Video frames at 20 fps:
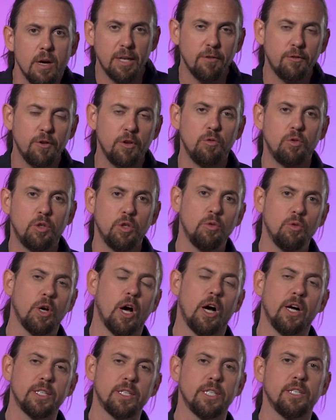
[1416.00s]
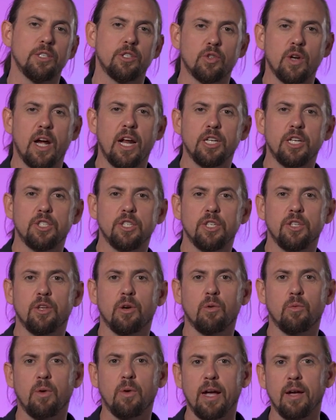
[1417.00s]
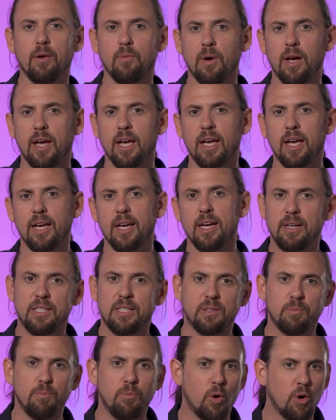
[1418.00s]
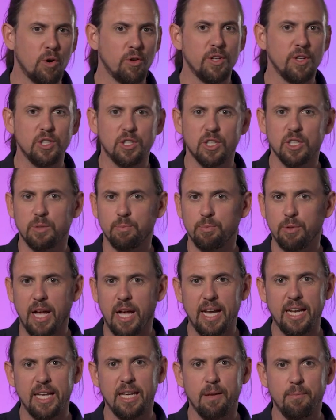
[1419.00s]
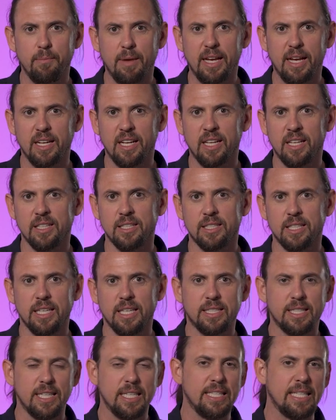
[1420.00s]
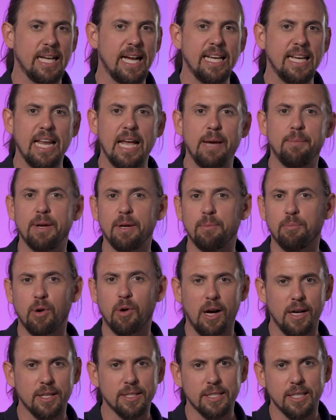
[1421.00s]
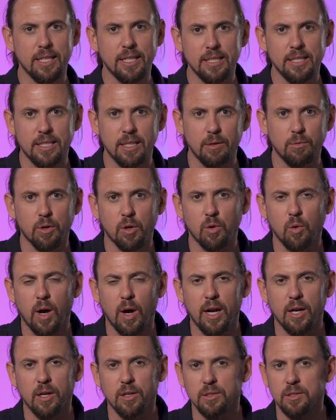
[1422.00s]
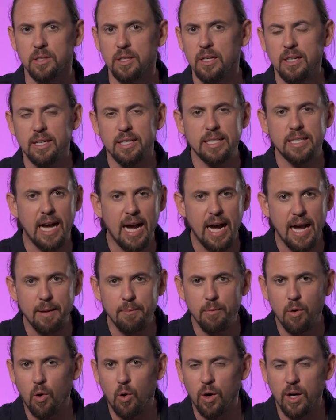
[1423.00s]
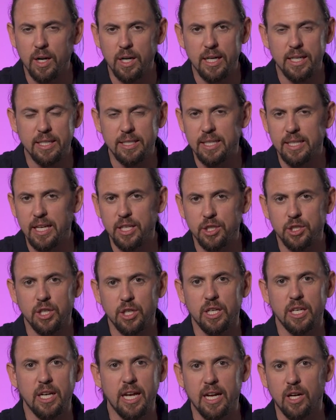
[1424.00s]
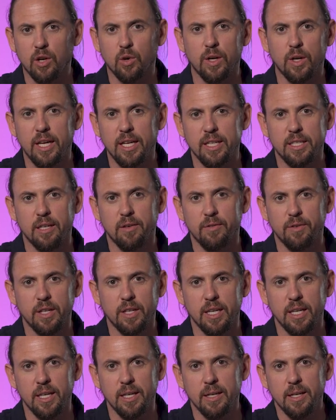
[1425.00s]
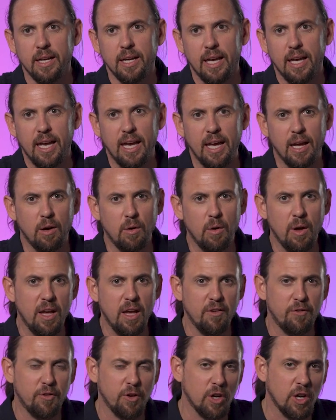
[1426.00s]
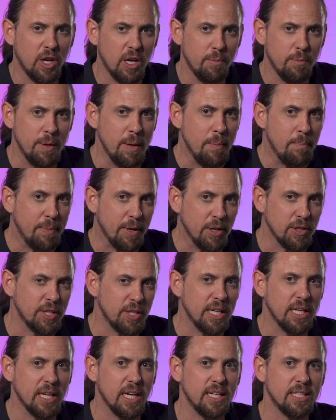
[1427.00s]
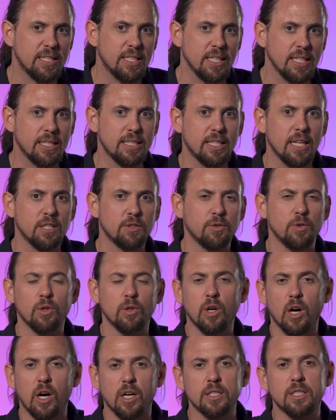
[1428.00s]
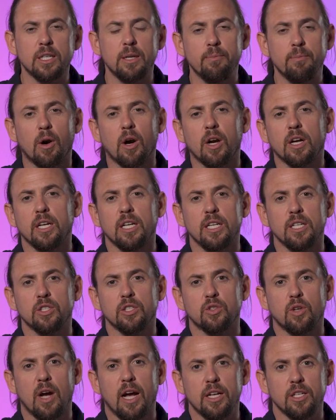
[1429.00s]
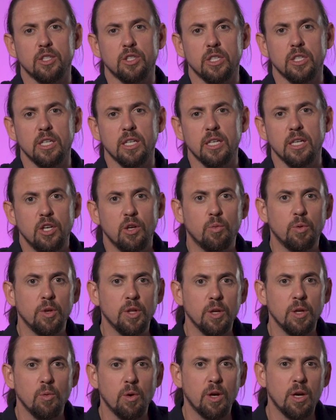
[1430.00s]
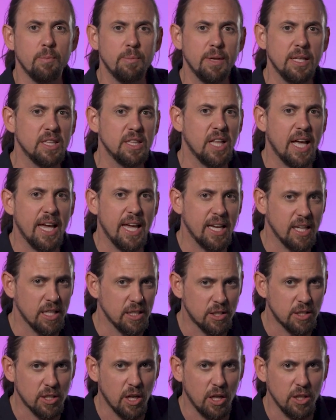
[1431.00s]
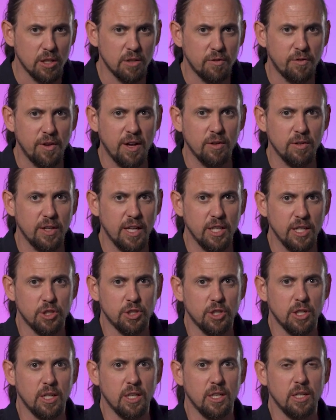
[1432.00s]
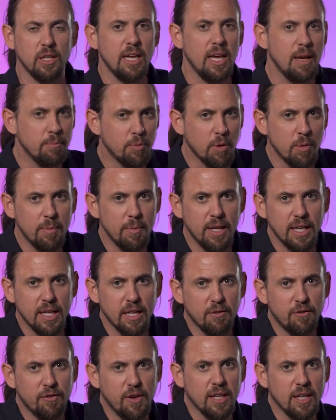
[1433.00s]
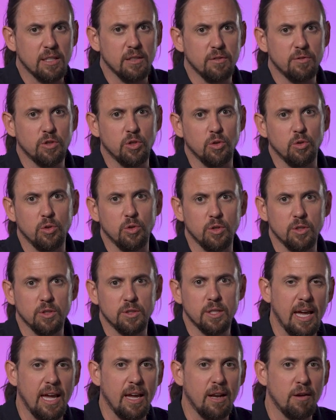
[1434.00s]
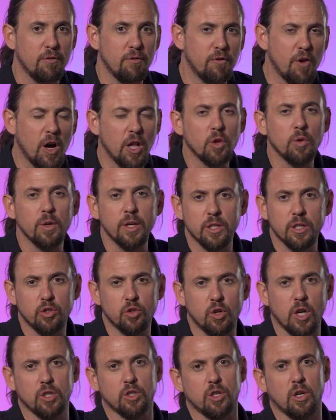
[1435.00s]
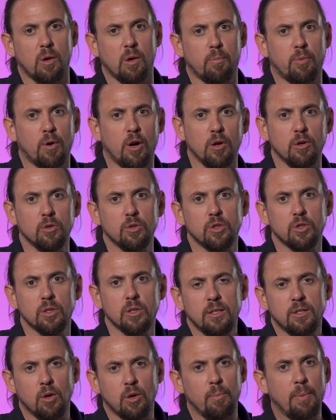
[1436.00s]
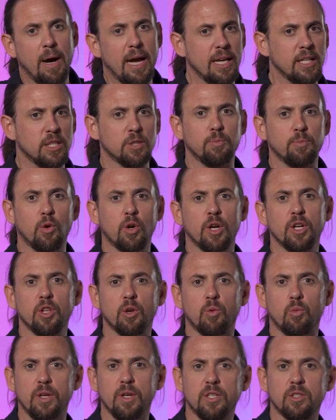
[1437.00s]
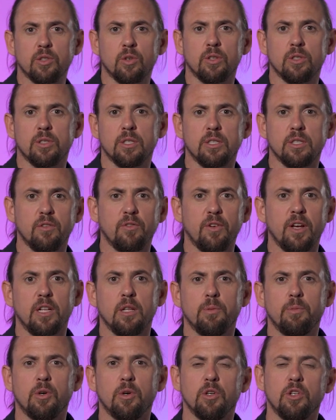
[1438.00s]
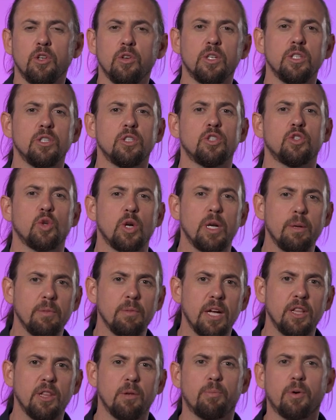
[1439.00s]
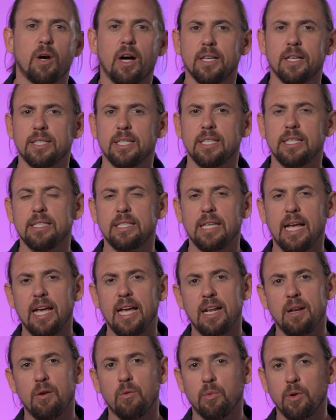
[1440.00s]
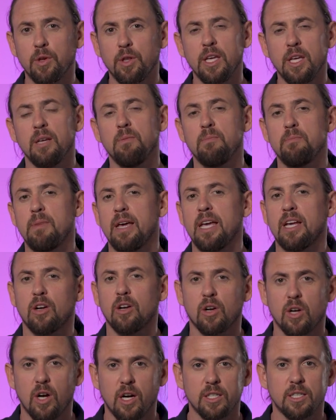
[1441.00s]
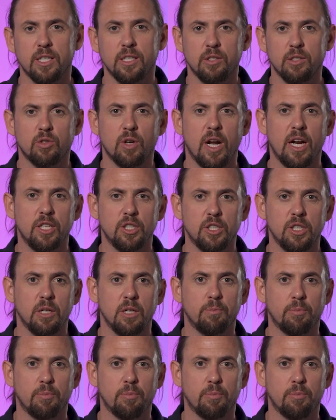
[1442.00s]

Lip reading: But if you do content strategy the right way, it's more than just planning and maintenance. It's a dynamic process that requires time, organization, and creativity. And if you're gonna be building a successful content marketing strategy, you really wanna be laying a solid foundation, implementing effective tools, and following a structured approach. So by exploring the resources available, you can streamline the process and really make your content strategy a